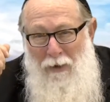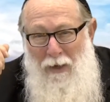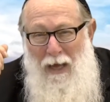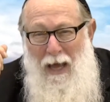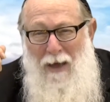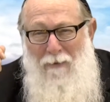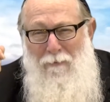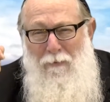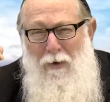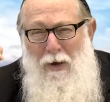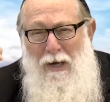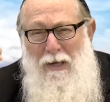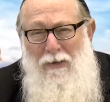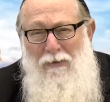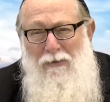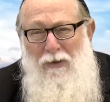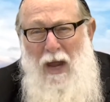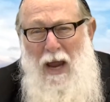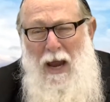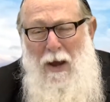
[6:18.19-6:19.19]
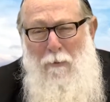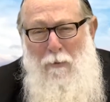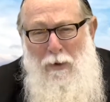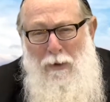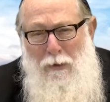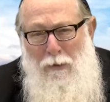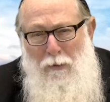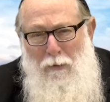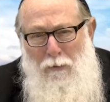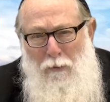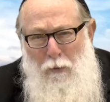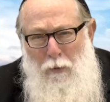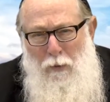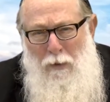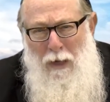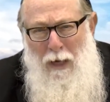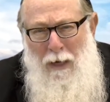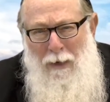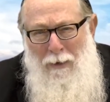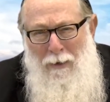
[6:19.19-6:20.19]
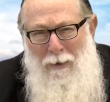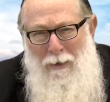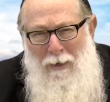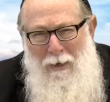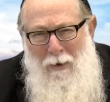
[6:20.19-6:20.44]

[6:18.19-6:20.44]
the everyday riches that you got.